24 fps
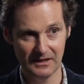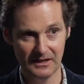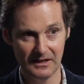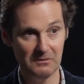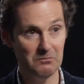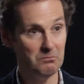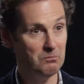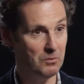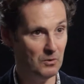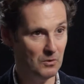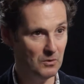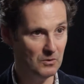
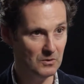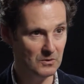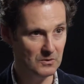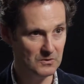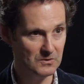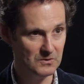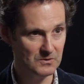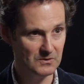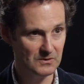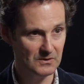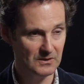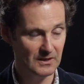in
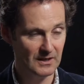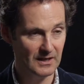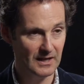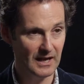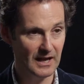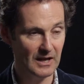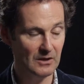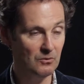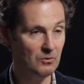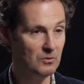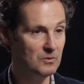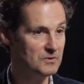books,
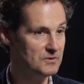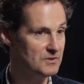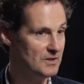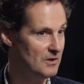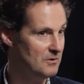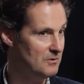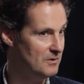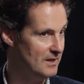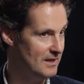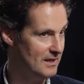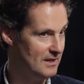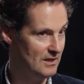and
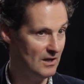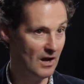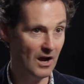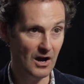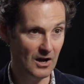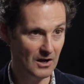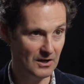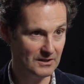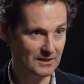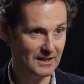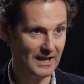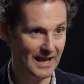also in
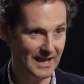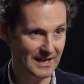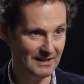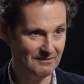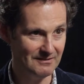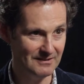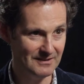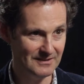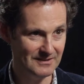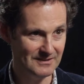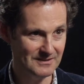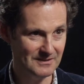art
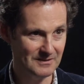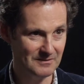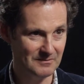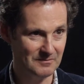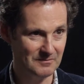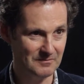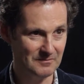galleries.